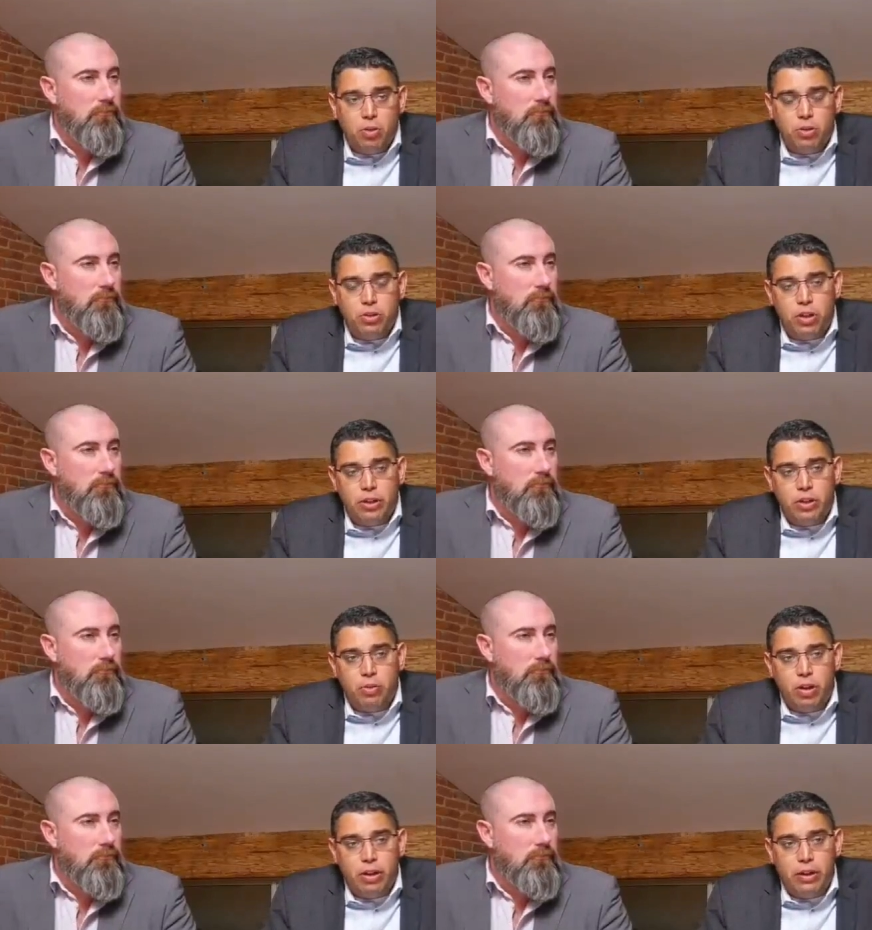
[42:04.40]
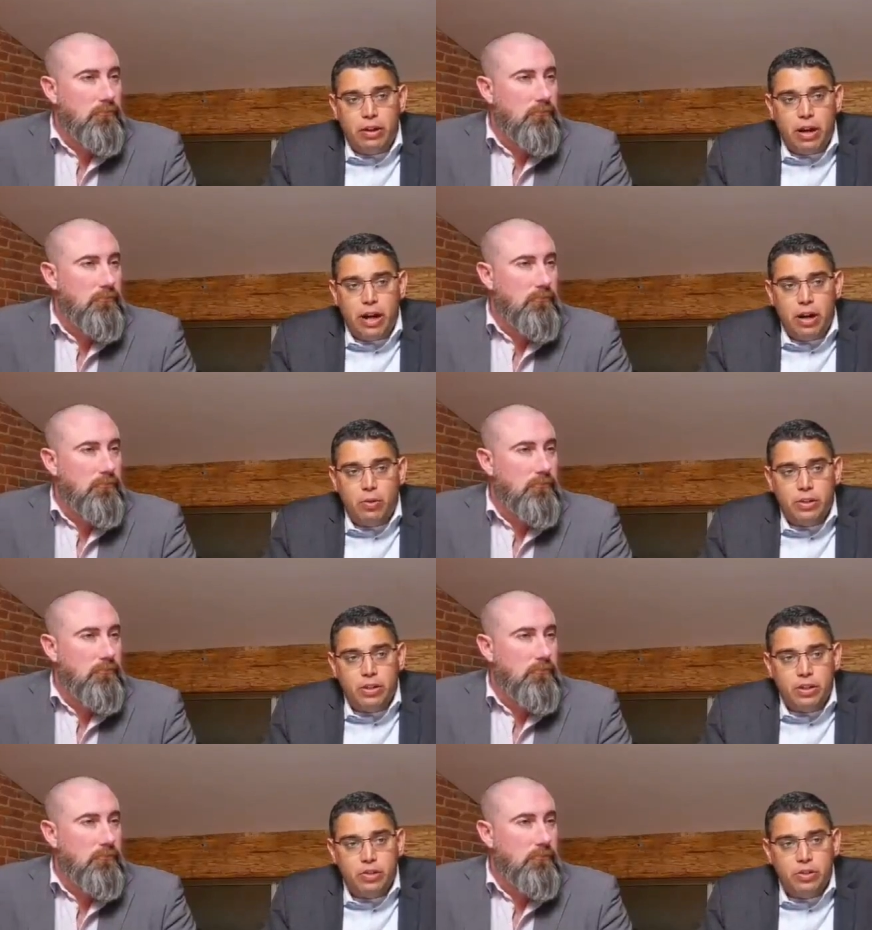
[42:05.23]
Speaker 1: starting to run uh, higher risk
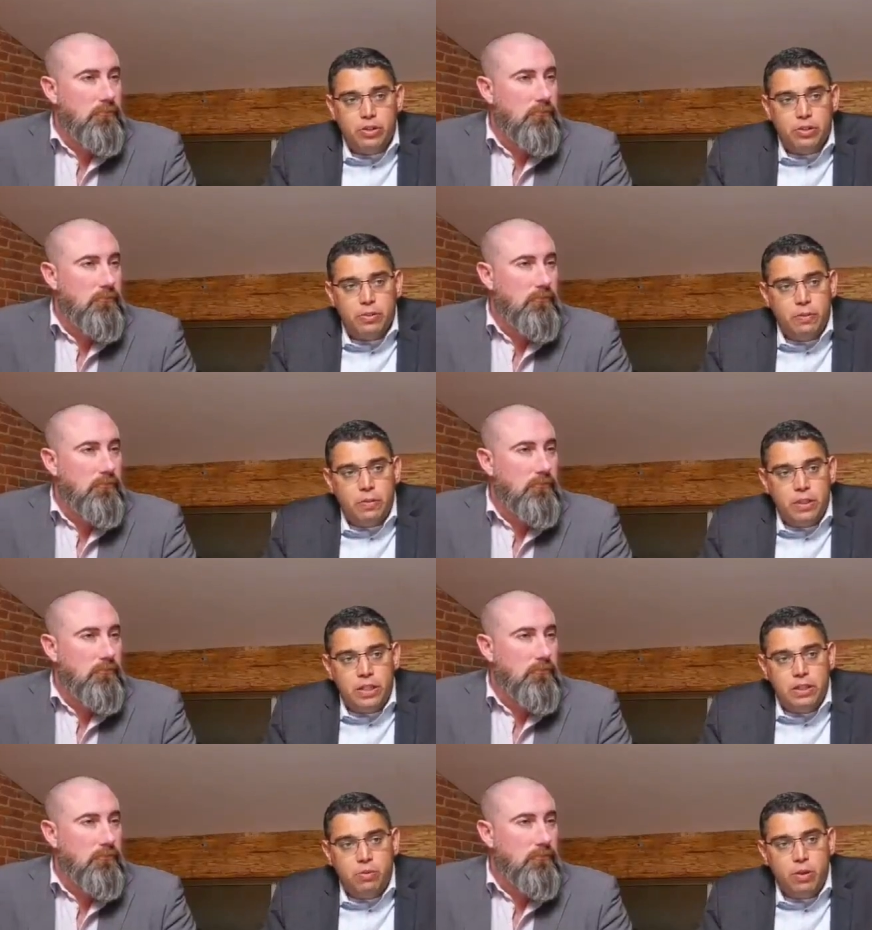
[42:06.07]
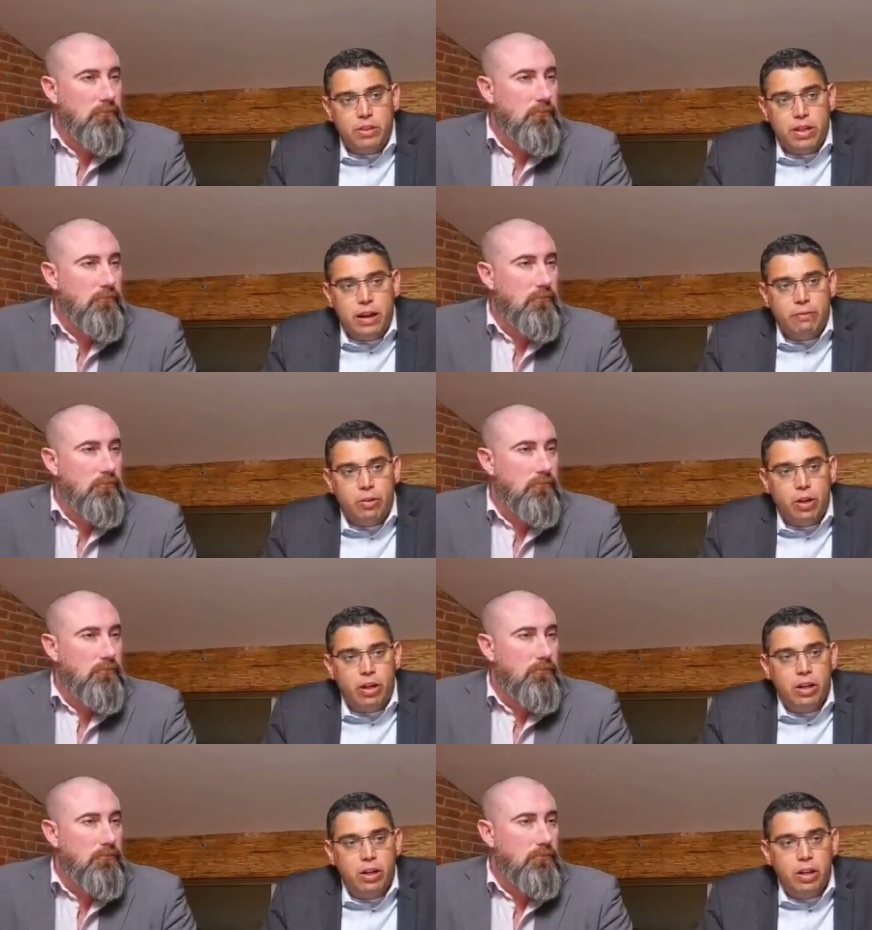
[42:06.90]
countries in, in Guinea and West Africa,
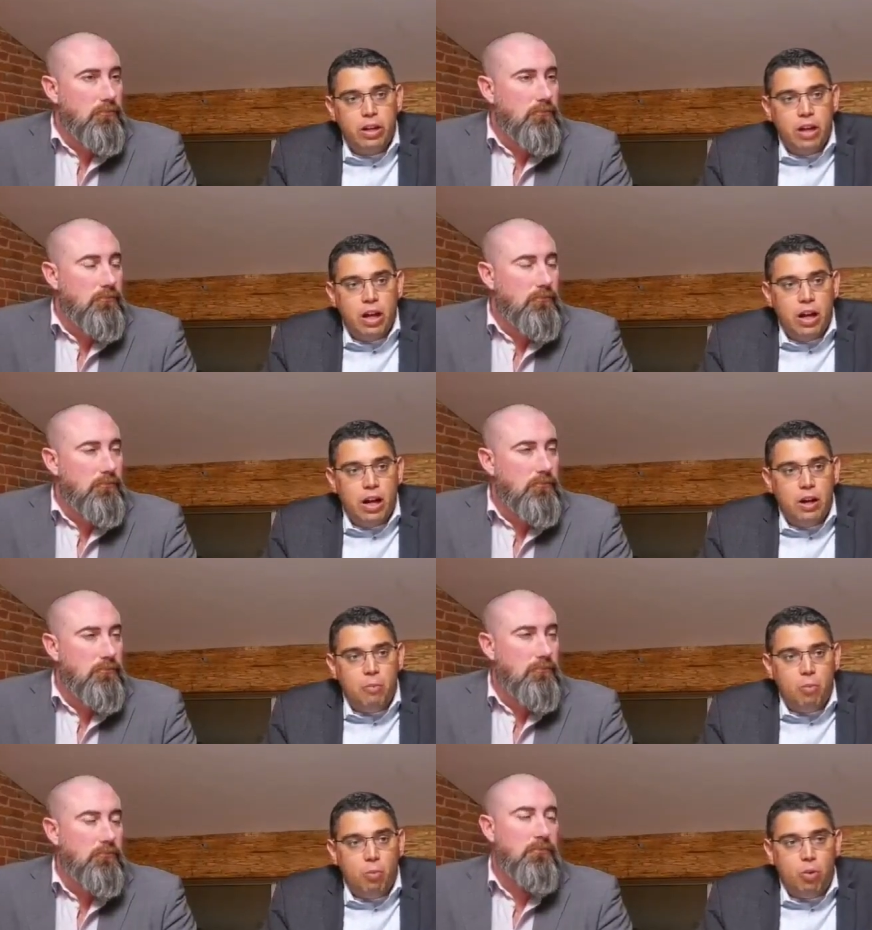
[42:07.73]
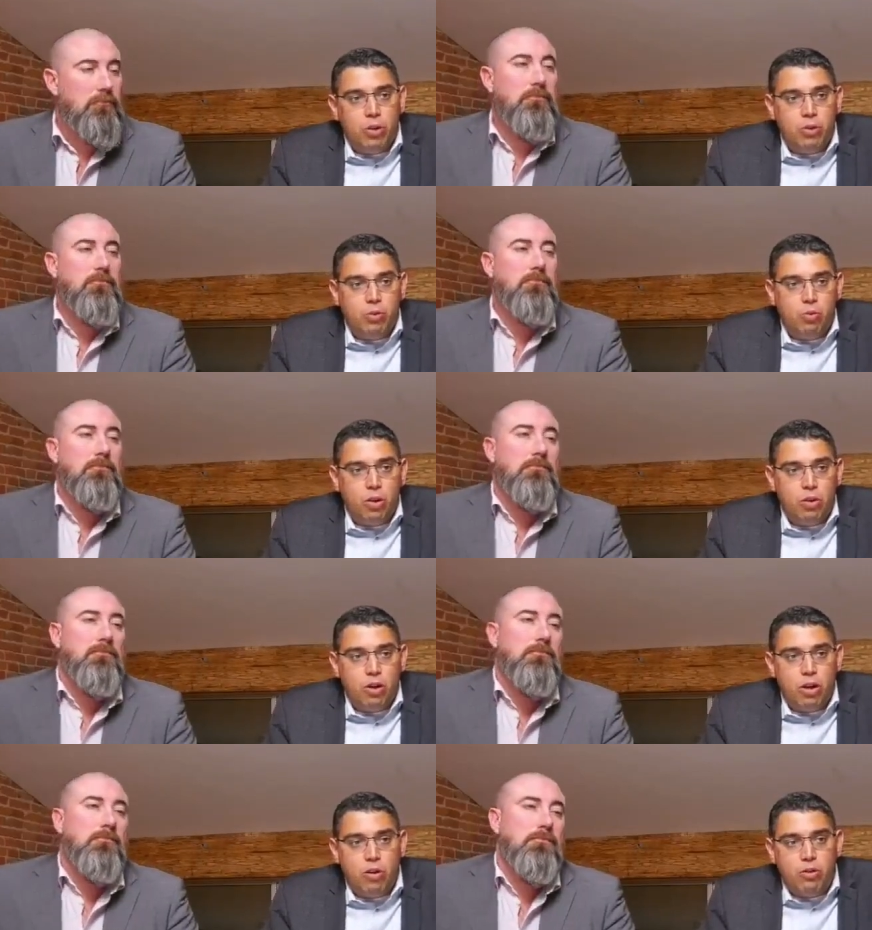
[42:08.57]
um, what are, what are
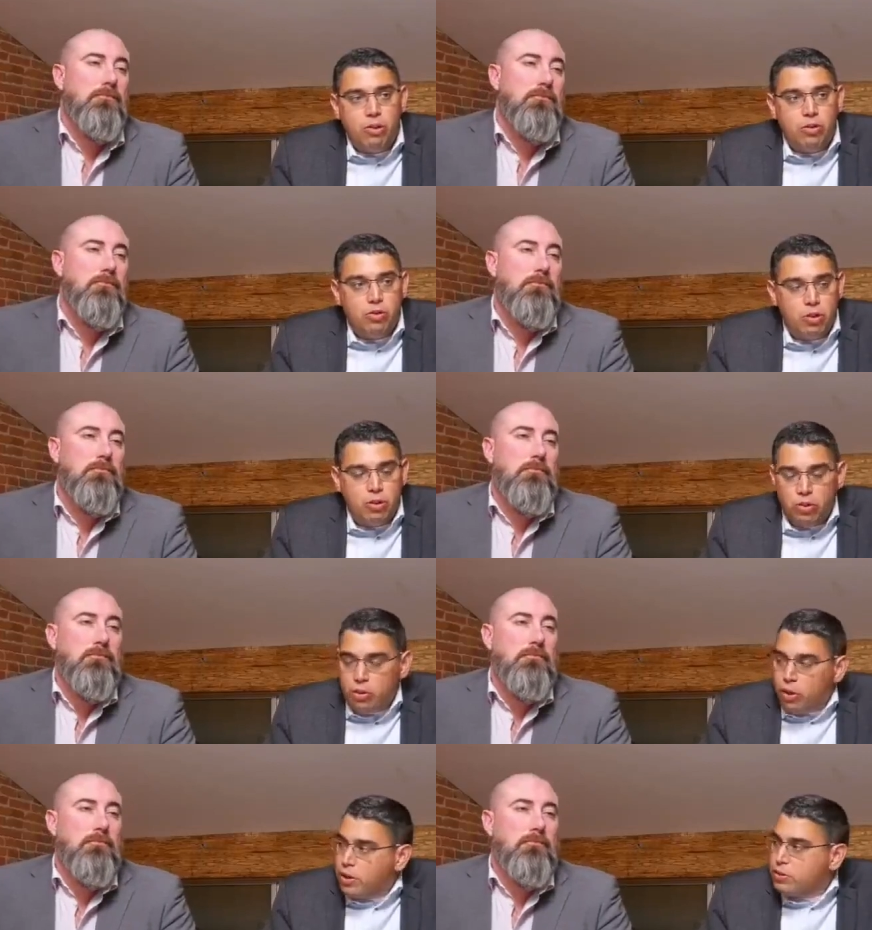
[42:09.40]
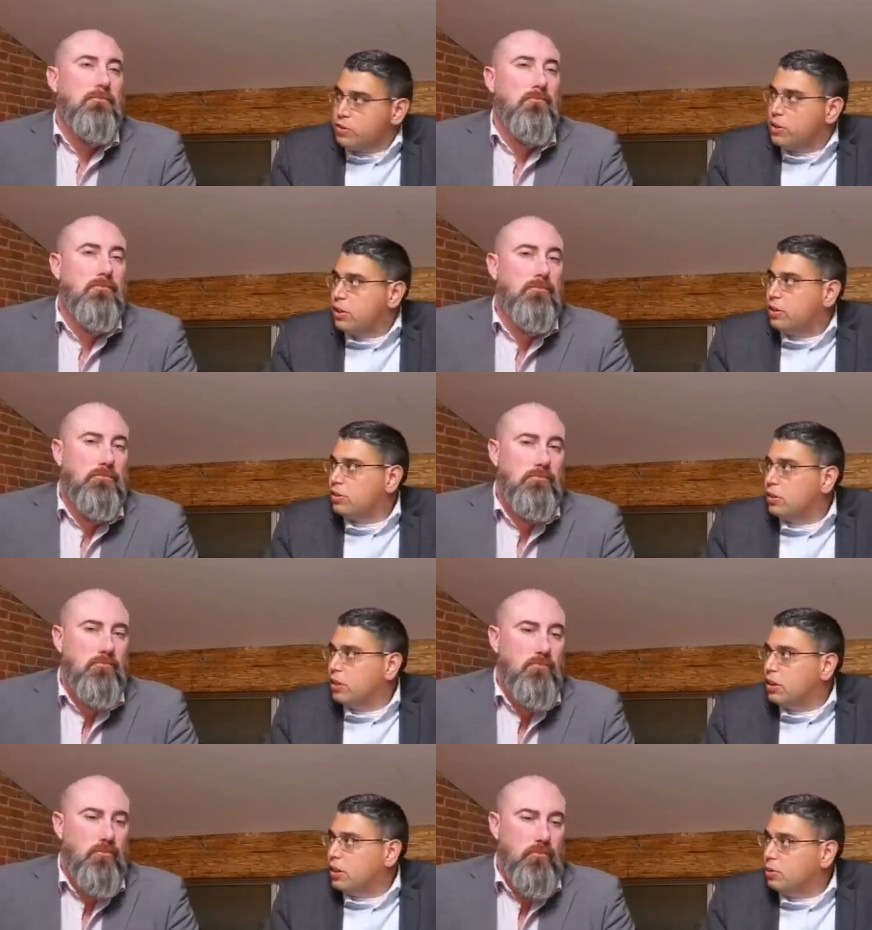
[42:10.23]
our, your sort of your thoughts there
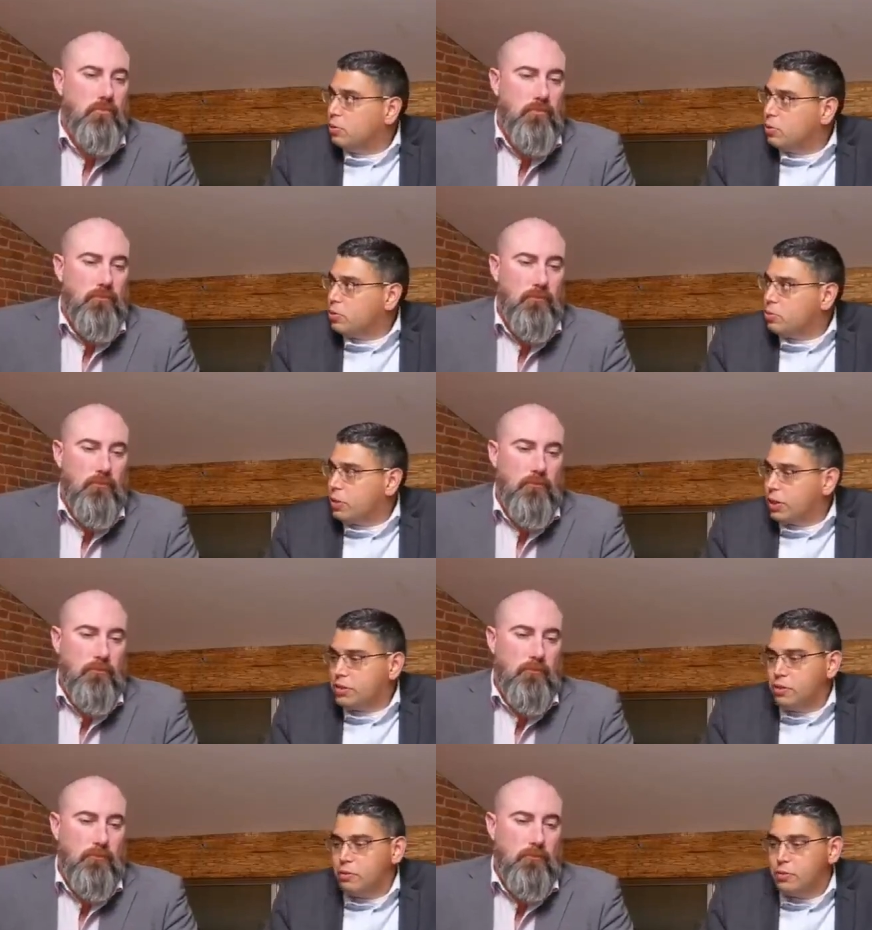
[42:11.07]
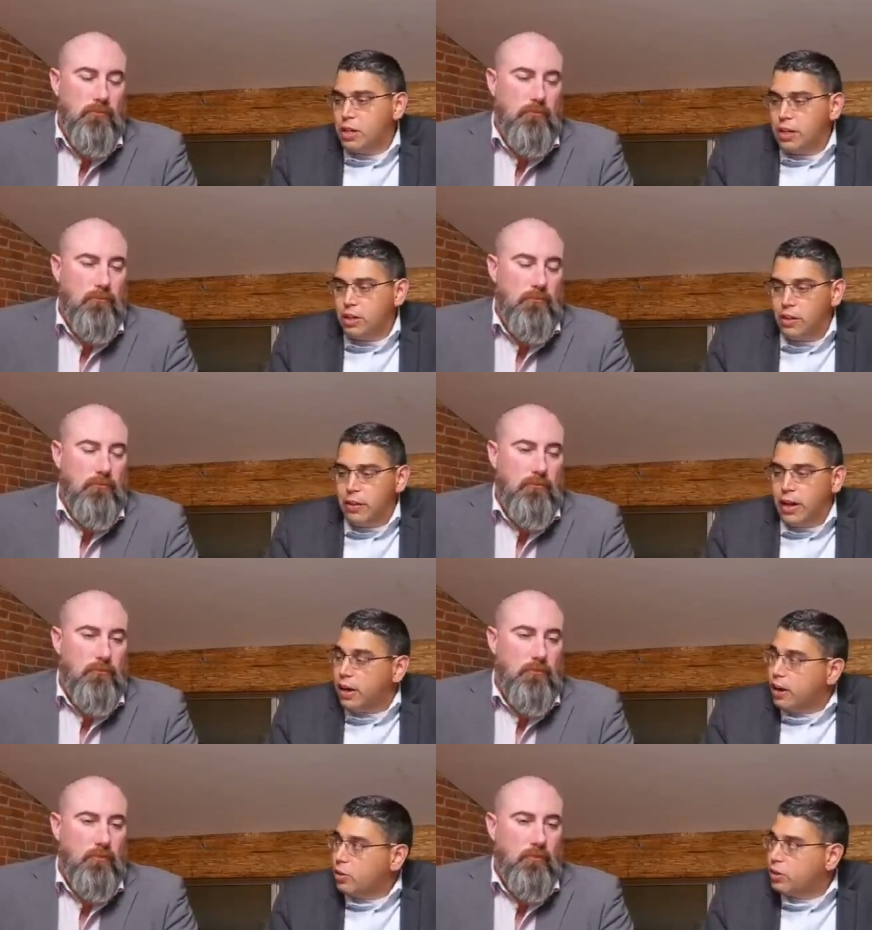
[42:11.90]
uh, with respect to taking on that
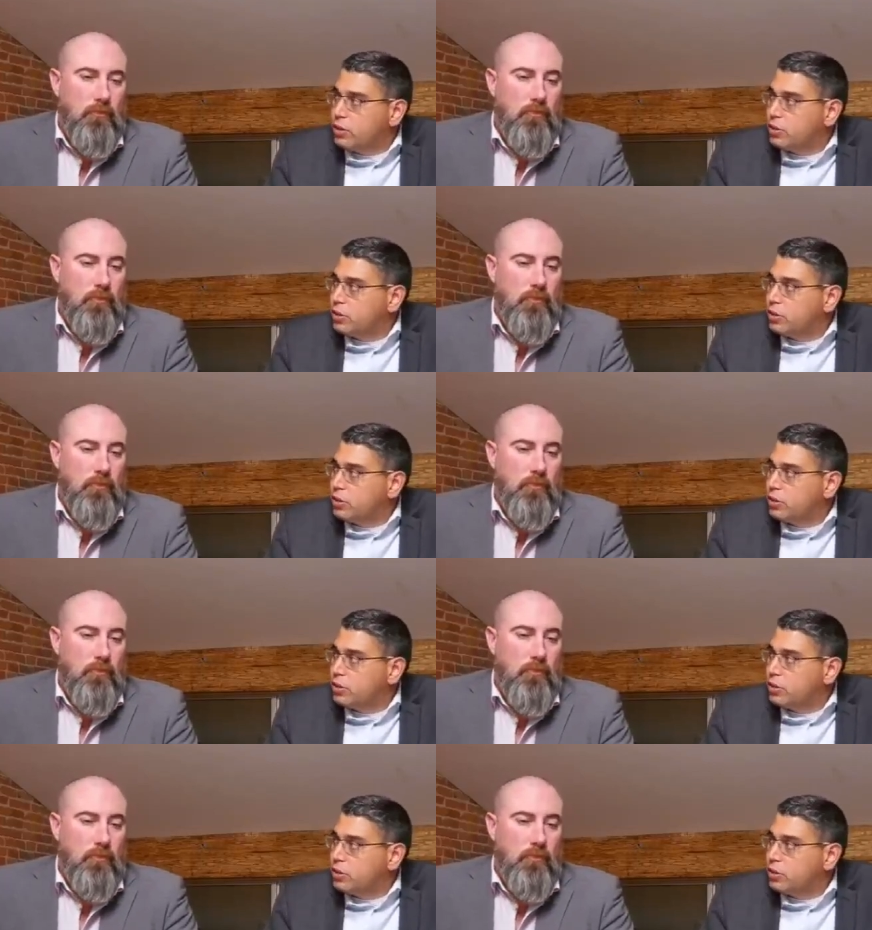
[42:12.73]
higher risk?